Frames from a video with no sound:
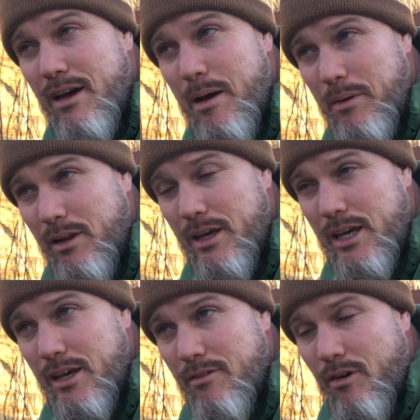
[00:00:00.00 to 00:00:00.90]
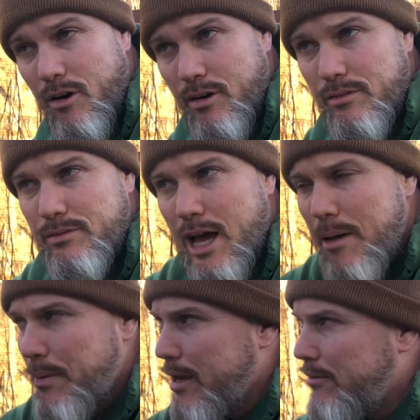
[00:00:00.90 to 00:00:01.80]
I believe, or
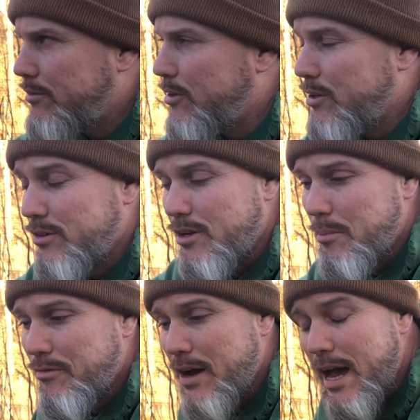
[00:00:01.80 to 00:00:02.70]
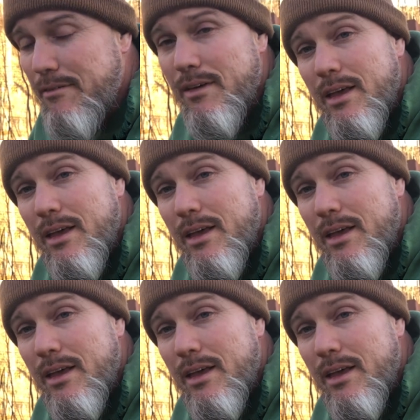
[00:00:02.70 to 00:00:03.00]
top eight, so this is number five.